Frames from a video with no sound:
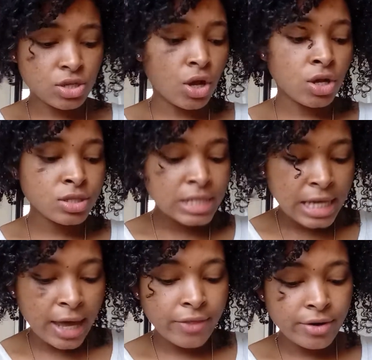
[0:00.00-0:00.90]
all
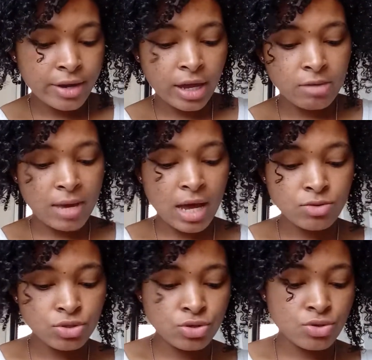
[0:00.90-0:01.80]
together came
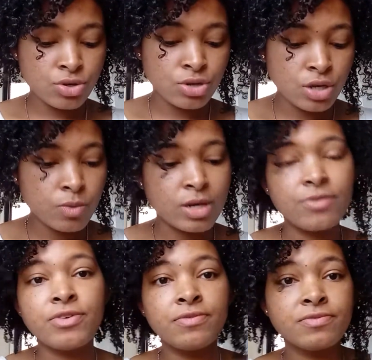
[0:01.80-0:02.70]
out to
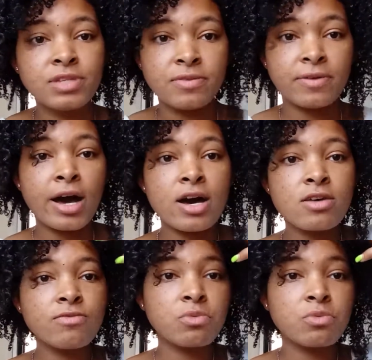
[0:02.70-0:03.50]
$31.55,